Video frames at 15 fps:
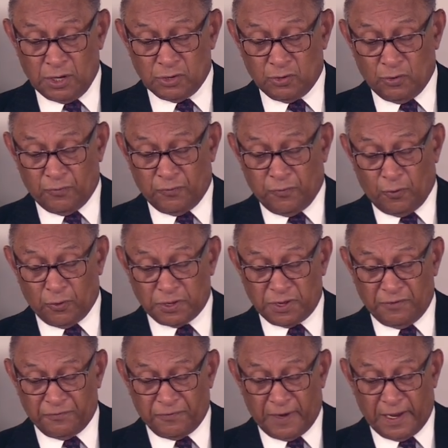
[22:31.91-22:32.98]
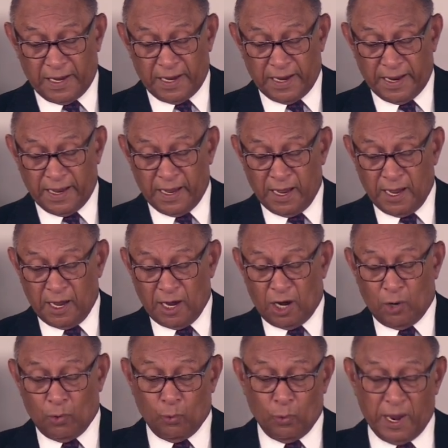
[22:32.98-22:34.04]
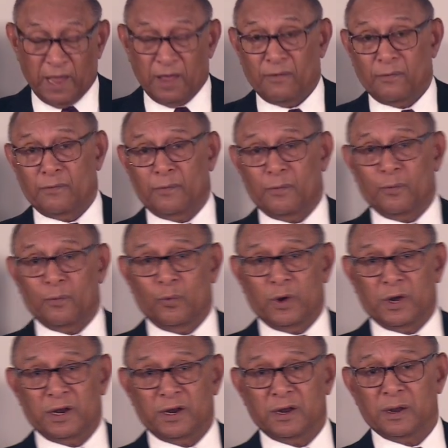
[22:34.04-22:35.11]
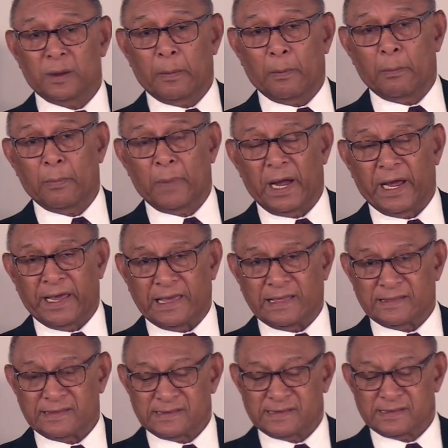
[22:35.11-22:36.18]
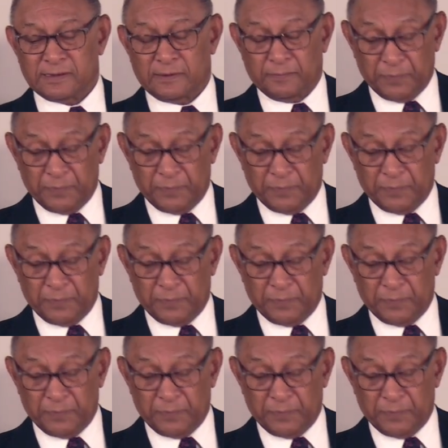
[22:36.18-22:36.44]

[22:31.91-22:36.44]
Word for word: to fortify our wayward minds.